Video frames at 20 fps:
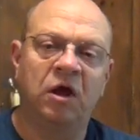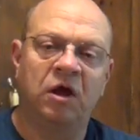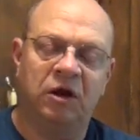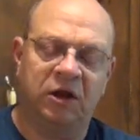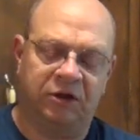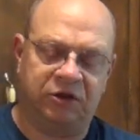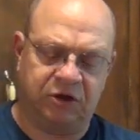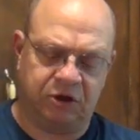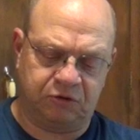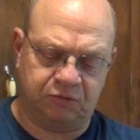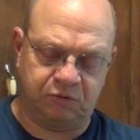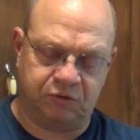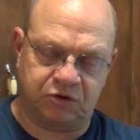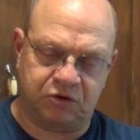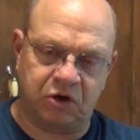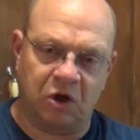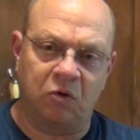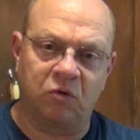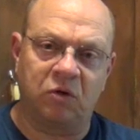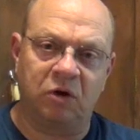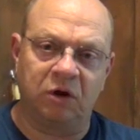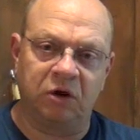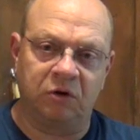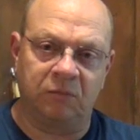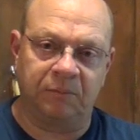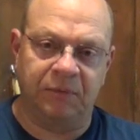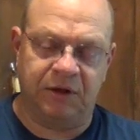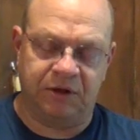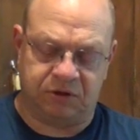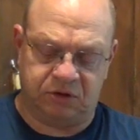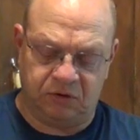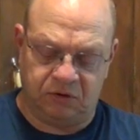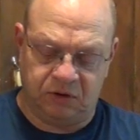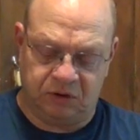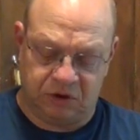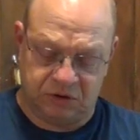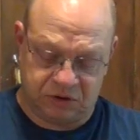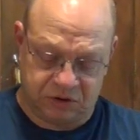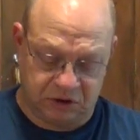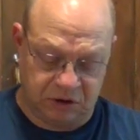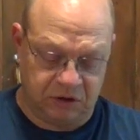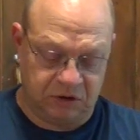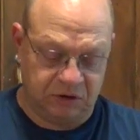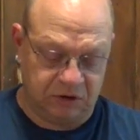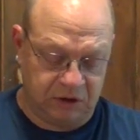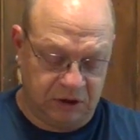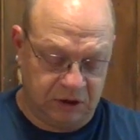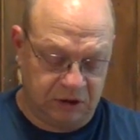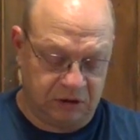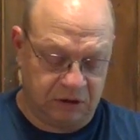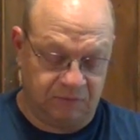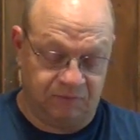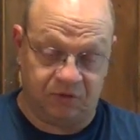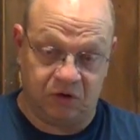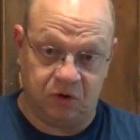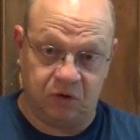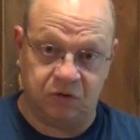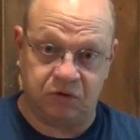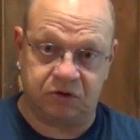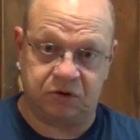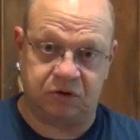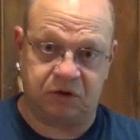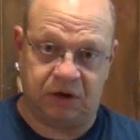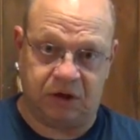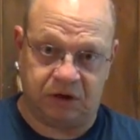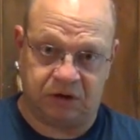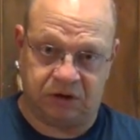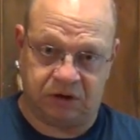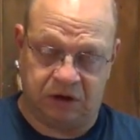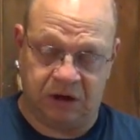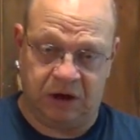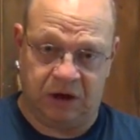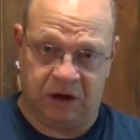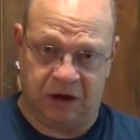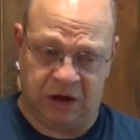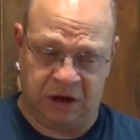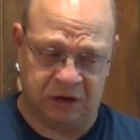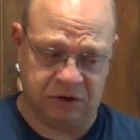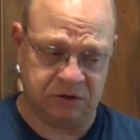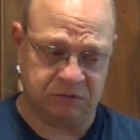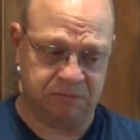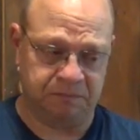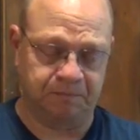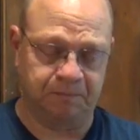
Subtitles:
let this one soak a little bit so you can get the views that it needs